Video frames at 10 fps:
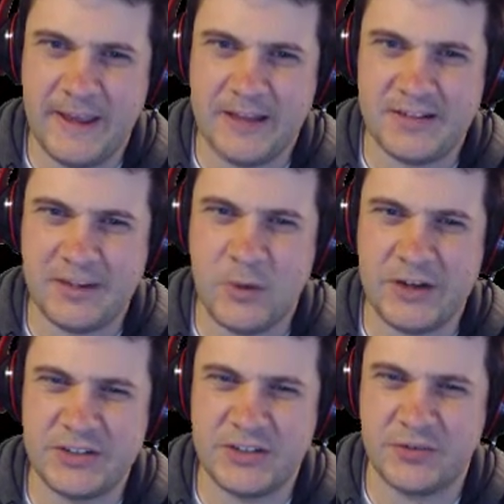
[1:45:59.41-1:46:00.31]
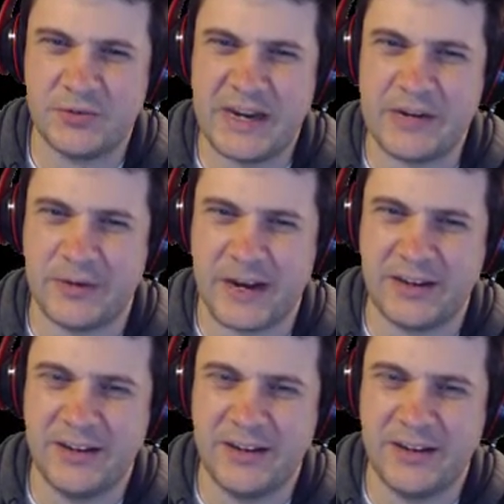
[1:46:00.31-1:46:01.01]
It's like watching a train wreck.